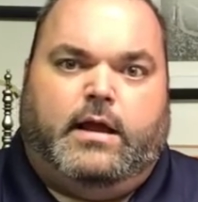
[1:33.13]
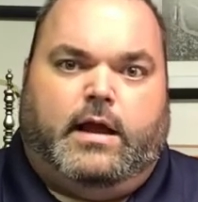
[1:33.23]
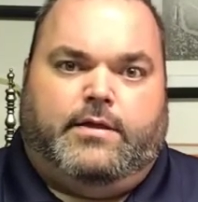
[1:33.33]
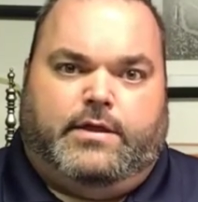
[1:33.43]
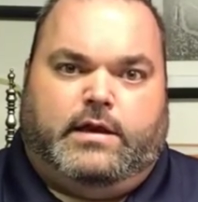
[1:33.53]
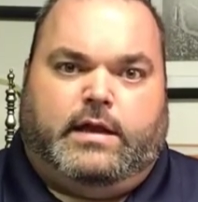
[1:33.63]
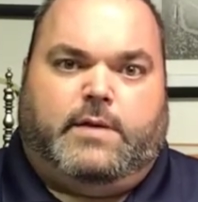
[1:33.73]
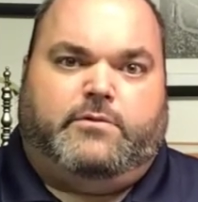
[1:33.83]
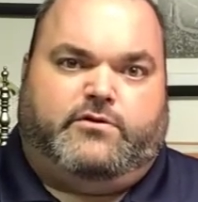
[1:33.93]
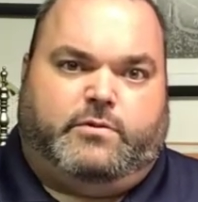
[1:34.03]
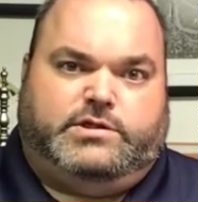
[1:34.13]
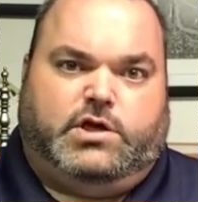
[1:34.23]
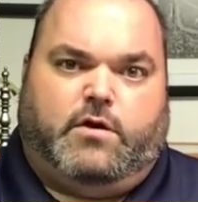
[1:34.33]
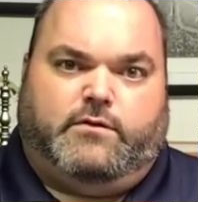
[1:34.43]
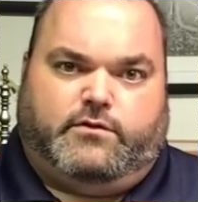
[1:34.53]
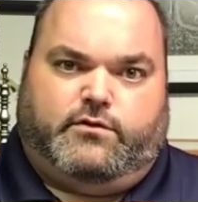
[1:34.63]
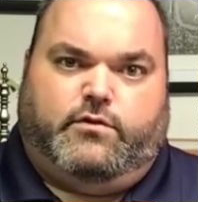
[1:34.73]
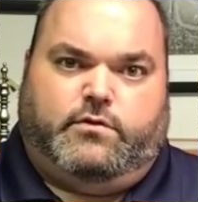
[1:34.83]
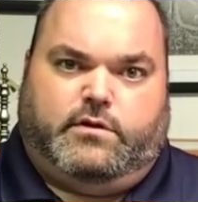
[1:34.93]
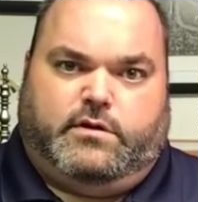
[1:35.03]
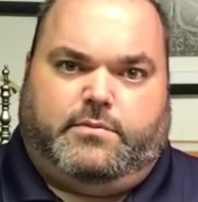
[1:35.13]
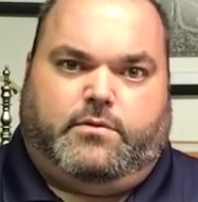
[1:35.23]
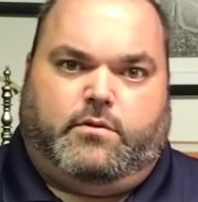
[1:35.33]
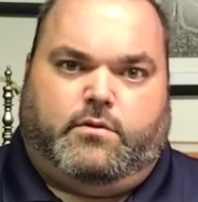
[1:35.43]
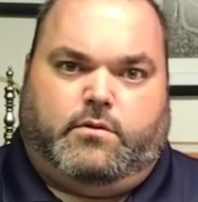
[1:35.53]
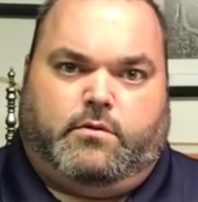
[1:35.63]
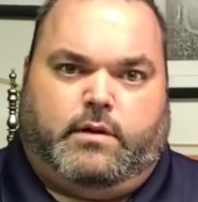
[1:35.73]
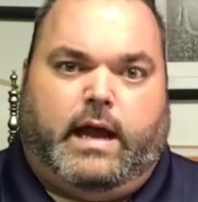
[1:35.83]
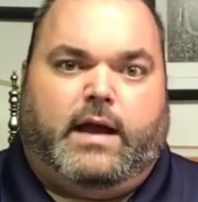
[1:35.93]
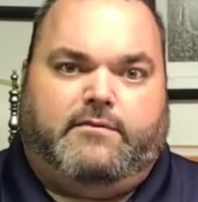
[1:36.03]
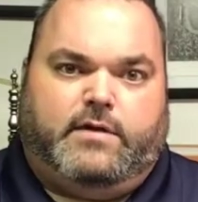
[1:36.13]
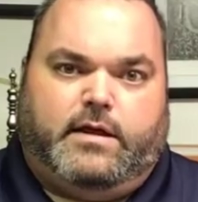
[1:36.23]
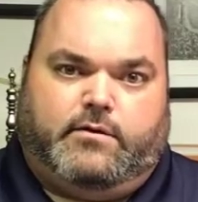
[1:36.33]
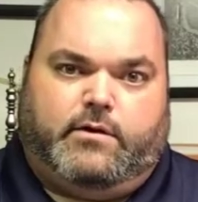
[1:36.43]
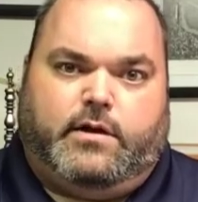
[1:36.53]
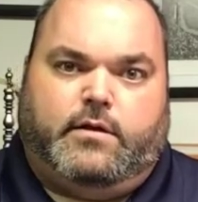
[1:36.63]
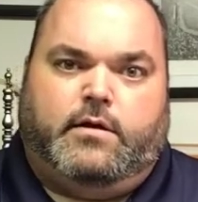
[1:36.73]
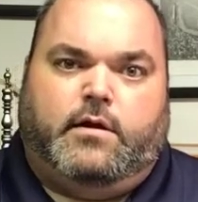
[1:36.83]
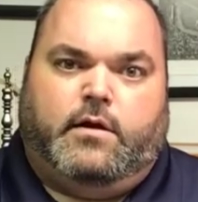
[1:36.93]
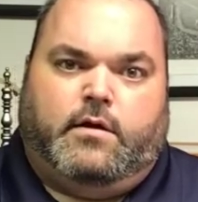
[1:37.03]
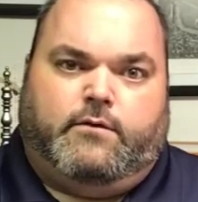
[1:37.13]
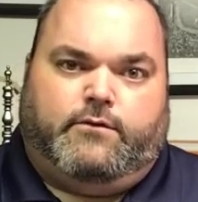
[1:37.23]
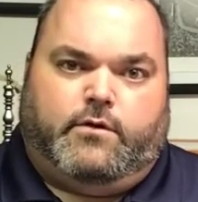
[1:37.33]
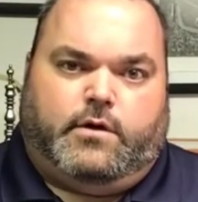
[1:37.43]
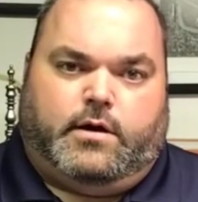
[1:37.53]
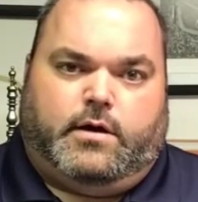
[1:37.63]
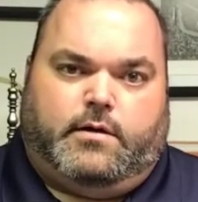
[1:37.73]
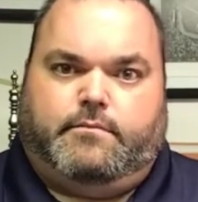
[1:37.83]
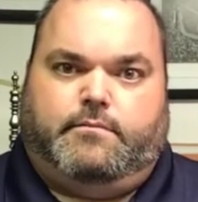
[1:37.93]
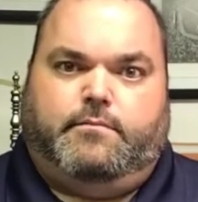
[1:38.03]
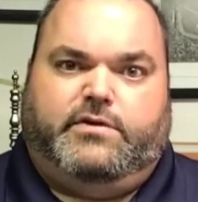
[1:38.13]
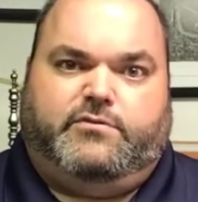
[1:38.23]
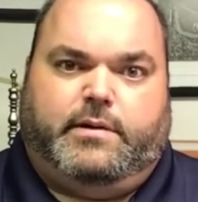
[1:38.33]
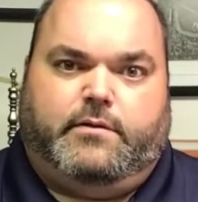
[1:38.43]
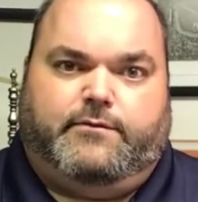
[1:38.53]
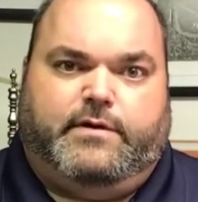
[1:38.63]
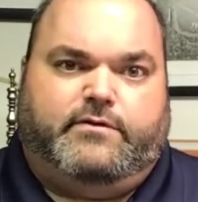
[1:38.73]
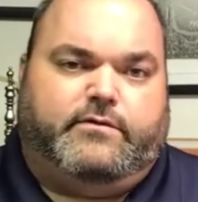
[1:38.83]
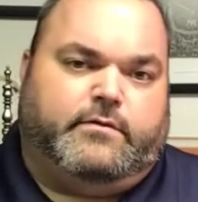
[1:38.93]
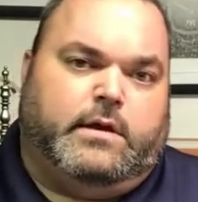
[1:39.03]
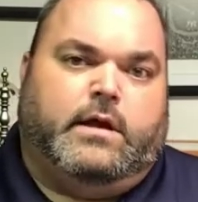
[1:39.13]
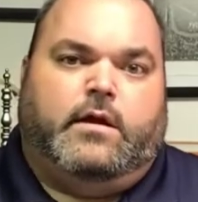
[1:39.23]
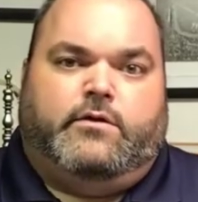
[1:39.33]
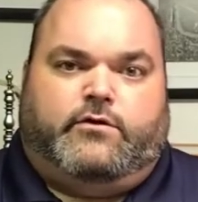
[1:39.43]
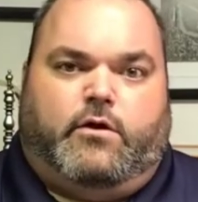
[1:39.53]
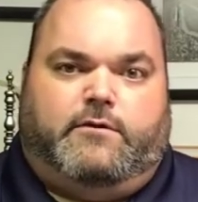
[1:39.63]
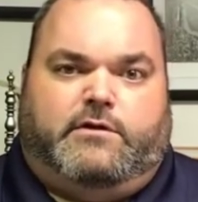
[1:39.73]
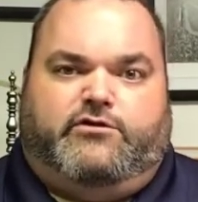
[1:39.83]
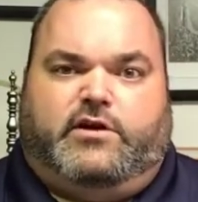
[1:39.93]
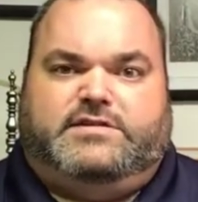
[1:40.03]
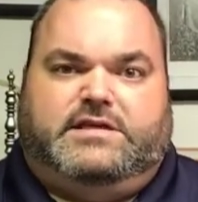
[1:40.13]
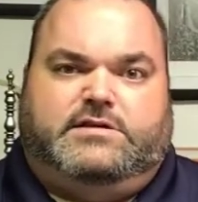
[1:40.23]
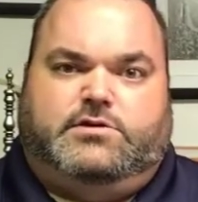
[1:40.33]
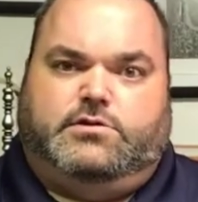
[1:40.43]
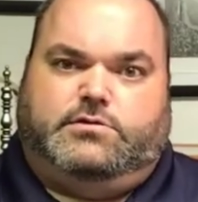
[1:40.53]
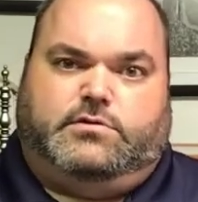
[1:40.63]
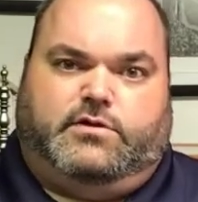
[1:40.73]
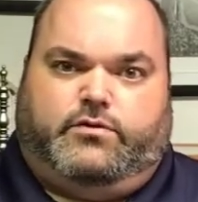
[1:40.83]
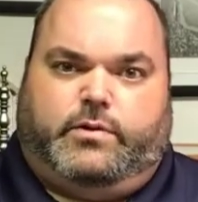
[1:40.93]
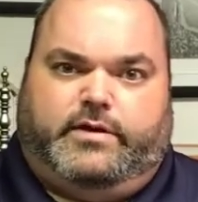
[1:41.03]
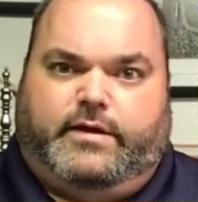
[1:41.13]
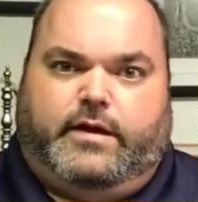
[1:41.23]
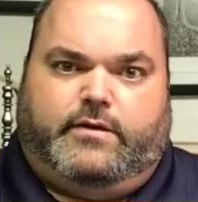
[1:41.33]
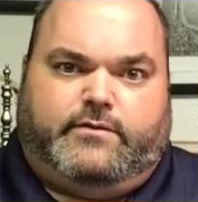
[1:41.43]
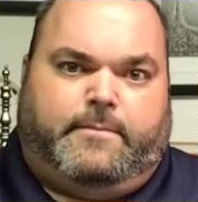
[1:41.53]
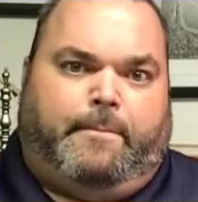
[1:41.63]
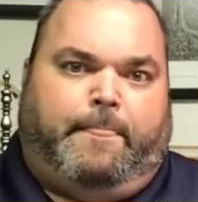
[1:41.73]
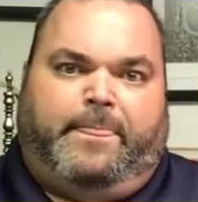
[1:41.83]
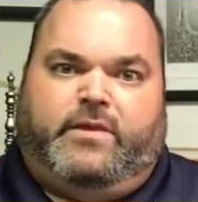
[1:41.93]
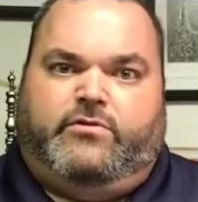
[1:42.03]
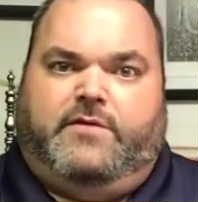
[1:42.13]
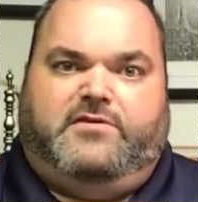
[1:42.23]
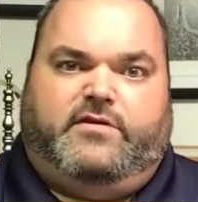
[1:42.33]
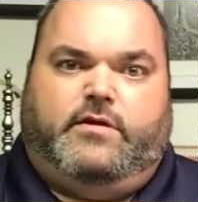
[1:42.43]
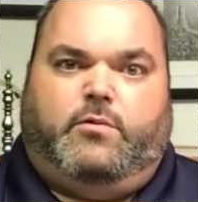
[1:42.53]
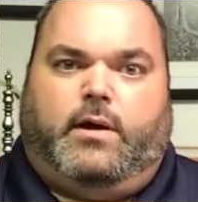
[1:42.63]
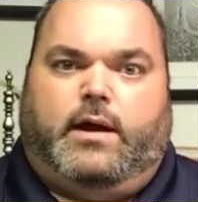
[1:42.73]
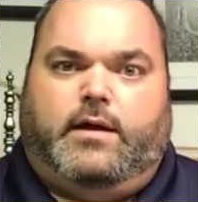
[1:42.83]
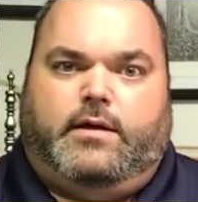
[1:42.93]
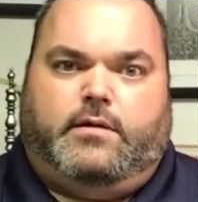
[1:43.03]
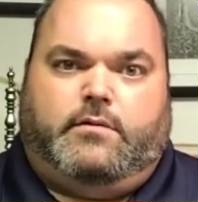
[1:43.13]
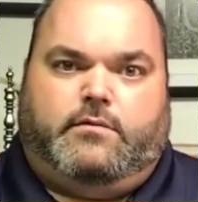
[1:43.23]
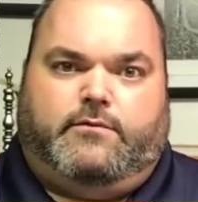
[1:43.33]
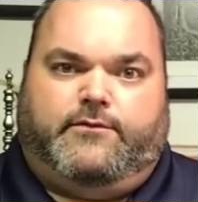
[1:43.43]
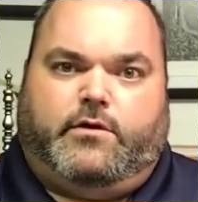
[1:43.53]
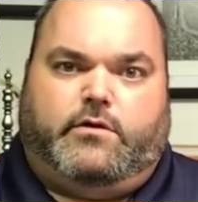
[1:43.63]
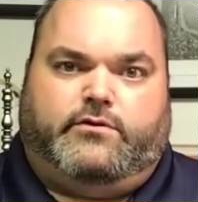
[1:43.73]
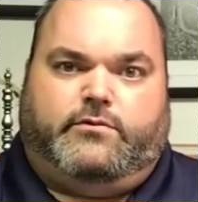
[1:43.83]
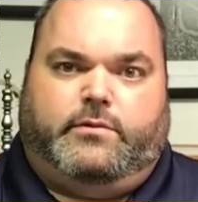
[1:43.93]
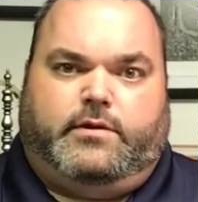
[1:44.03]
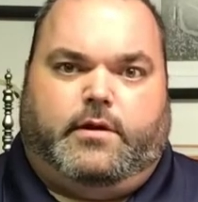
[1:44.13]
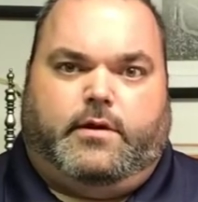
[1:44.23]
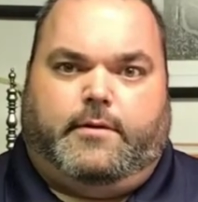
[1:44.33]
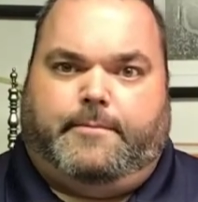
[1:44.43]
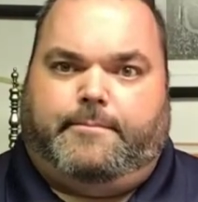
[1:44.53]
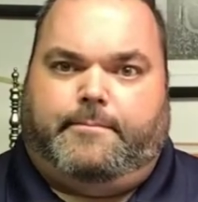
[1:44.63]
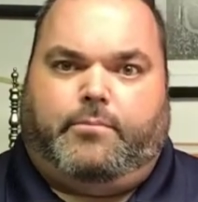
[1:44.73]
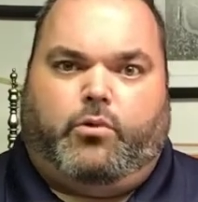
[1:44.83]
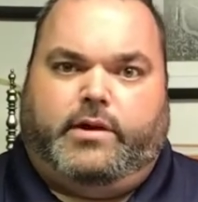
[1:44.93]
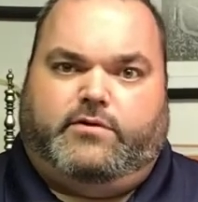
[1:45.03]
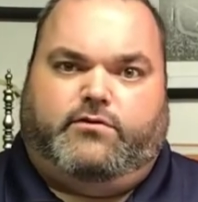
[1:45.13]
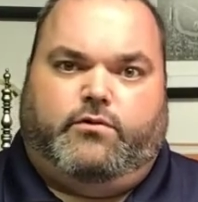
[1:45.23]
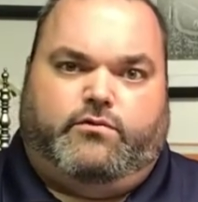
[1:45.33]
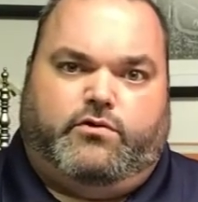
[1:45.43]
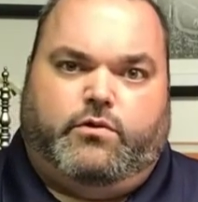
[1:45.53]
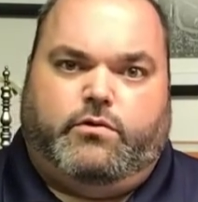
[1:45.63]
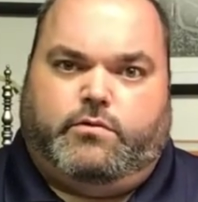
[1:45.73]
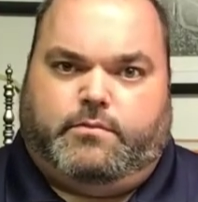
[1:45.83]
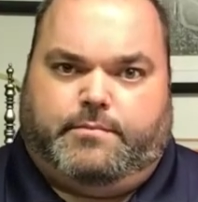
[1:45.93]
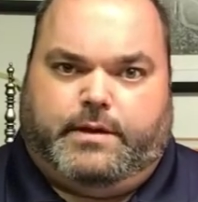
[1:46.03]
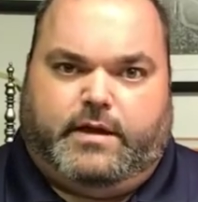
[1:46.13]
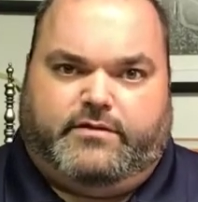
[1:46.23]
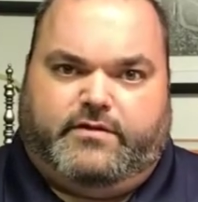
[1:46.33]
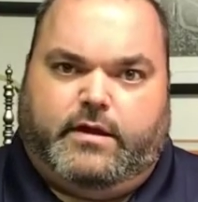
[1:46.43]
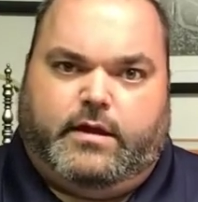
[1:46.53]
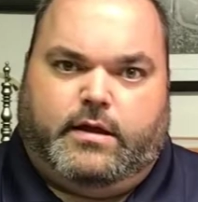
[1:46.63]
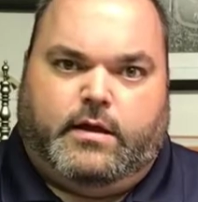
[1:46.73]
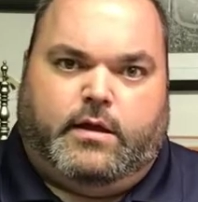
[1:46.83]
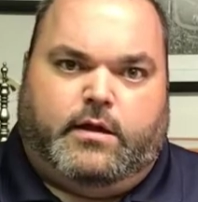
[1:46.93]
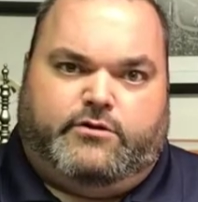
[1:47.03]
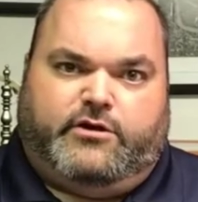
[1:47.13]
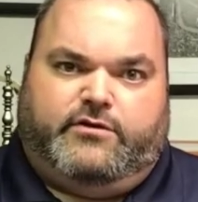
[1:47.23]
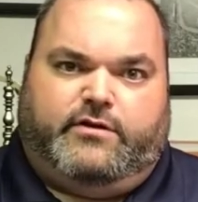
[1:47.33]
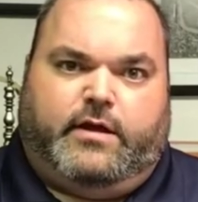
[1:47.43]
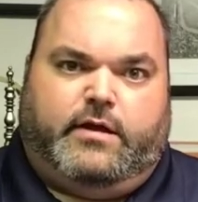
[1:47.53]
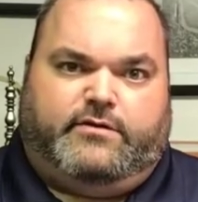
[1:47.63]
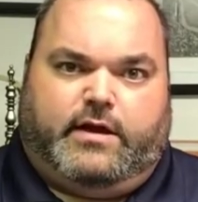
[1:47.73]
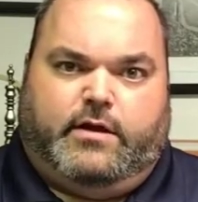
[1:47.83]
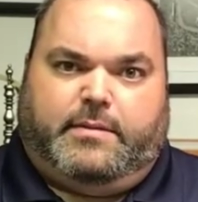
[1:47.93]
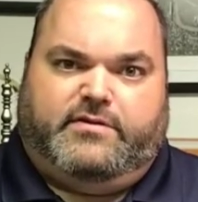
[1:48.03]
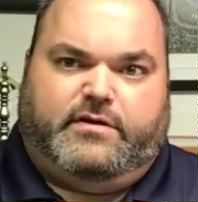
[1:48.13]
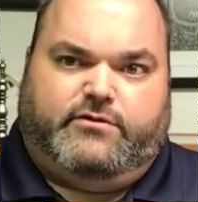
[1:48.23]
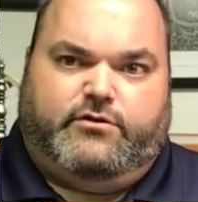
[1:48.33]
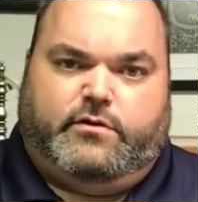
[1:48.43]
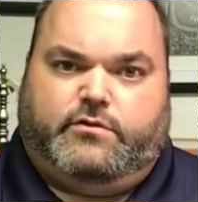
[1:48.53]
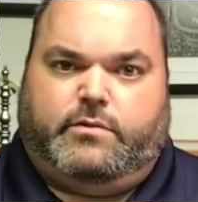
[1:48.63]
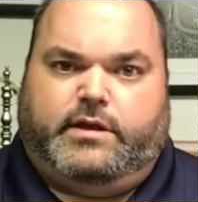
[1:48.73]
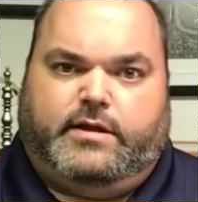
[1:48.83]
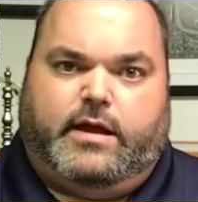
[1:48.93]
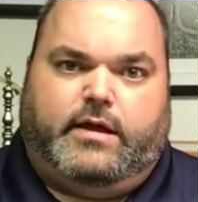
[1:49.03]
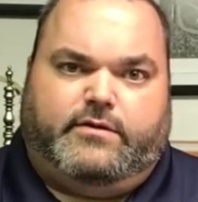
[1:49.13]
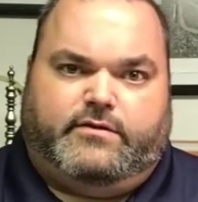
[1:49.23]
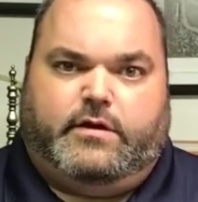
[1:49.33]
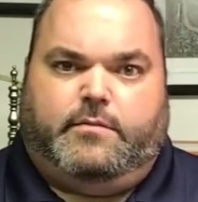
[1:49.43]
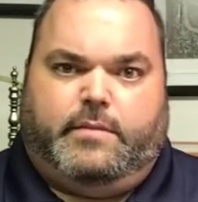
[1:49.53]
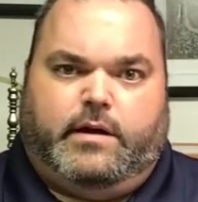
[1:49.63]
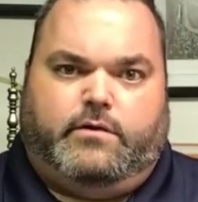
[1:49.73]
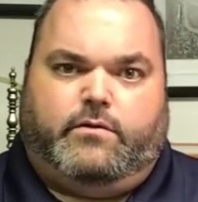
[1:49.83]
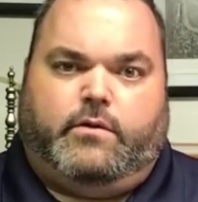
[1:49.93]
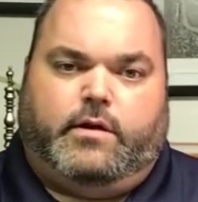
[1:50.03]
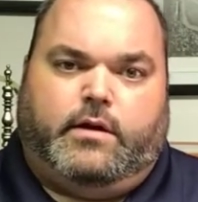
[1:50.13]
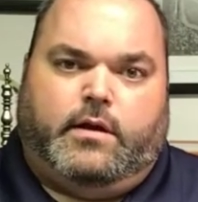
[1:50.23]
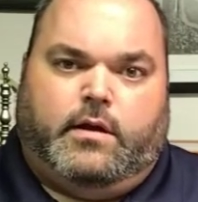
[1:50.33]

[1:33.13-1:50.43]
and then that would switch over to the typical half-day credit for misdemeanor offenses. So if the judge sentences you to 20 days, so you have a DUI first with a 0.22 BAC, judge says, I hereby sentence you to 20 days, 10 are mandatory.